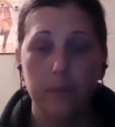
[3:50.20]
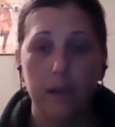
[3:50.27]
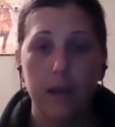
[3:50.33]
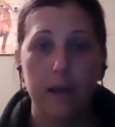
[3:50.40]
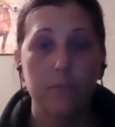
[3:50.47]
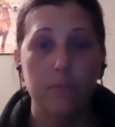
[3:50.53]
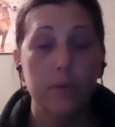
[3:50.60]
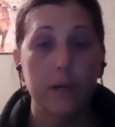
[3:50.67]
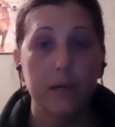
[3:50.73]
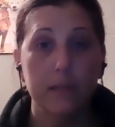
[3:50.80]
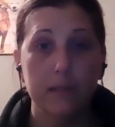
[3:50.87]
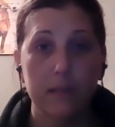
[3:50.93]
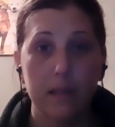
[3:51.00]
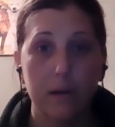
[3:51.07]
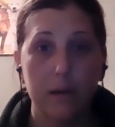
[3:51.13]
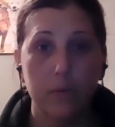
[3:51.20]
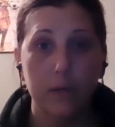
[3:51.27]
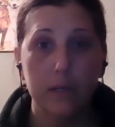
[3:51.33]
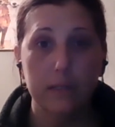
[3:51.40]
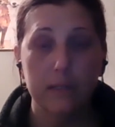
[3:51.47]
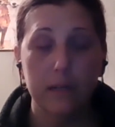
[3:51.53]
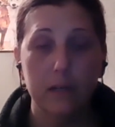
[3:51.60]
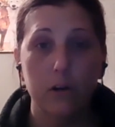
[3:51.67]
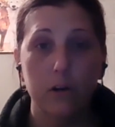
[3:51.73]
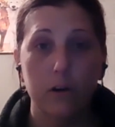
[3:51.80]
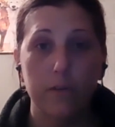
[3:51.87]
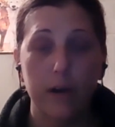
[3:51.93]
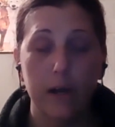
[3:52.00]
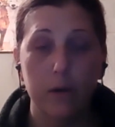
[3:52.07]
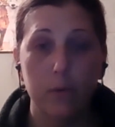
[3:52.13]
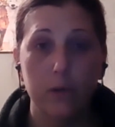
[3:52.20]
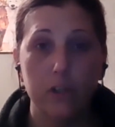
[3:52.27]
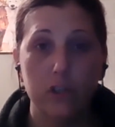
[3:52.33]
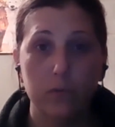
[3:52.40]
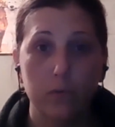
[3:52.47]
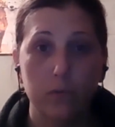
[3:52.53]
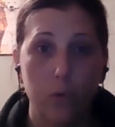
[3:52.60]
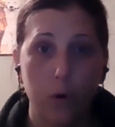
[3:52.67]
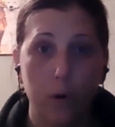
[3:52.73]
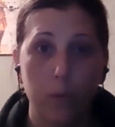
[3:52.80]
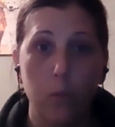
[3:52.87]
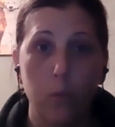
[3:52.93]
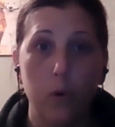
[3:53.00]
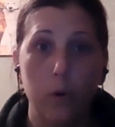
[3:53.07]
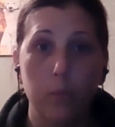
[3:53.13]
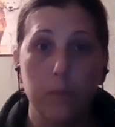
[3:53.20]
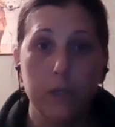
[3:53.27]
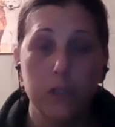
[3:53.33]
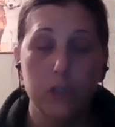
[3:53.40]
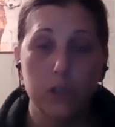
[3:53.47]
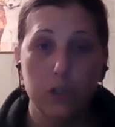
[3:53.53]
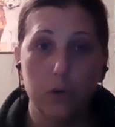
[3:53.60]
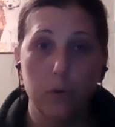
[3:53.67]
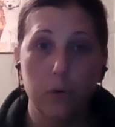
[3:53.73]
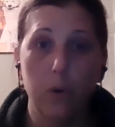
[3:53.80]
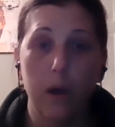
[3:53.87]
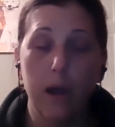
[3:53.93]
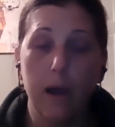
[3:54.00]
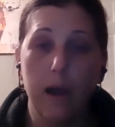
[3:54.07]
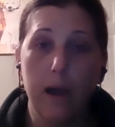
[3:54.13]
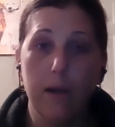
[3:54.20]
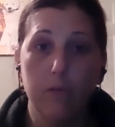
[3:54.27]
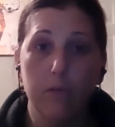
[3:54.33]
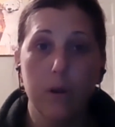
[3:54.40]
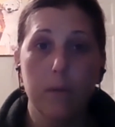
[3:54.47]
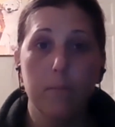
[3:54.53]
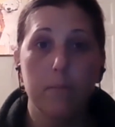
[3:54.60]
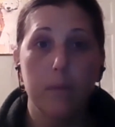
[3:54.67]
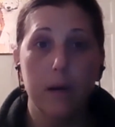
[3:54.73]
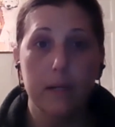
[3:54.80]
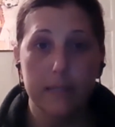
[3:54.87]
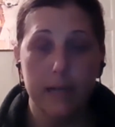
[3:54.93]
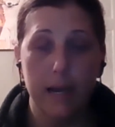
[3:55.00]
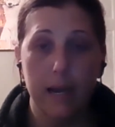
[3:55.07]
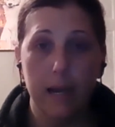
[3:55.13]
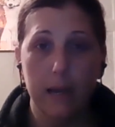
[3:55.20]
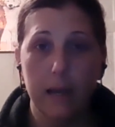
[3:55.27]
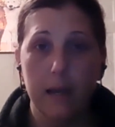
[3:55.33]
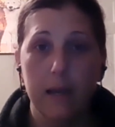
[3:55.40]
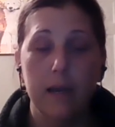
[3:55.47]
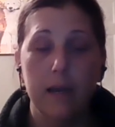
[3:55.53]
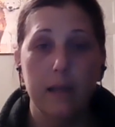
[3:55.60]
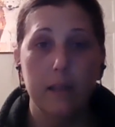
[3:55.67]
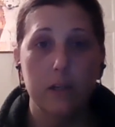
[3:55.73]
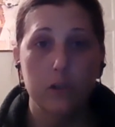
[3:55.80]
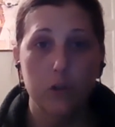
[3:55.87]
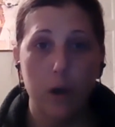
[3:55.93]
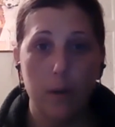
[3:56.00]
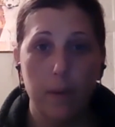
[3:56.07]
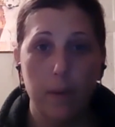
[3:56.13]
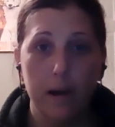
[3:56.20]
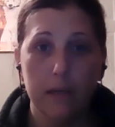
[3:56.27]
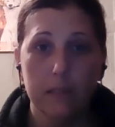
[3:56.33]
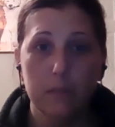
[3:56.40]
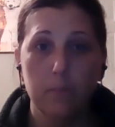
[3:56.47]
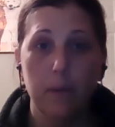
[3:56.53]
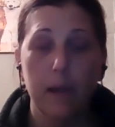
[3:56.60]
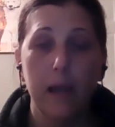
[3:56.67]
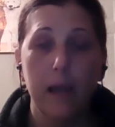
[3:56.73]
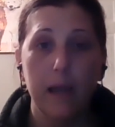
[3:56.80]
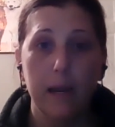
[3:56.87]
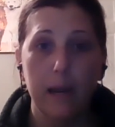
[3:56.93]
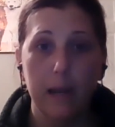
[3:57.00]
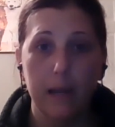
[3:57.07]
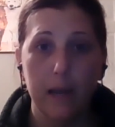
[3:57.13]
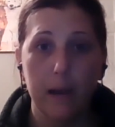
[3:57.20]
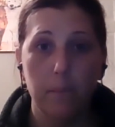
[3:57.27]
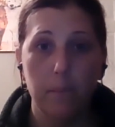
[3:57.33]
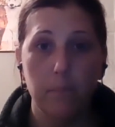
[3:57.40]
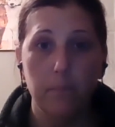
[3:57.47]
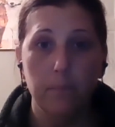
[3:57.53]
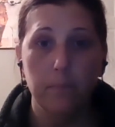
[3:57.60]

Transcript: And because of that reason, your evaluation form will be due every Monday in the Dropbox by 8 a.m.